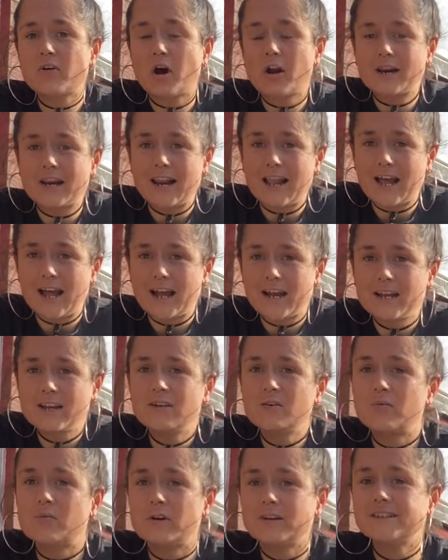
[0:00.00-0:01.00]

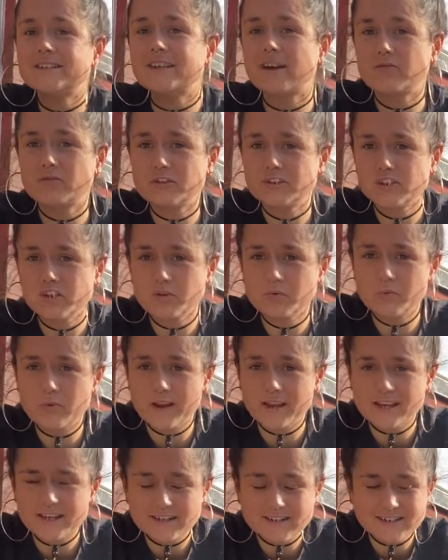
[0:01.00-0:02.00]
online once every 2
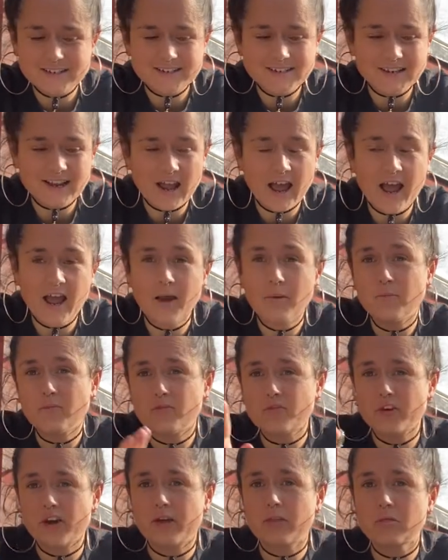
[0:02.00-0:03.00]
weeks
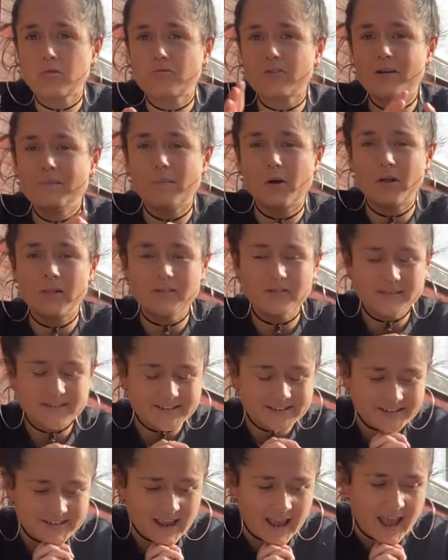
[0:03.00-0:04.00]
for 3
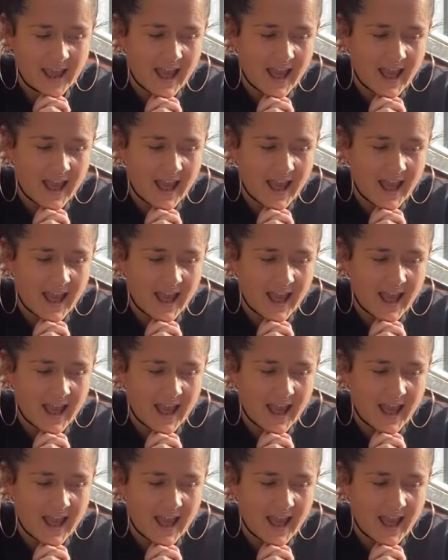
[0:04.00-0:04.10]
months,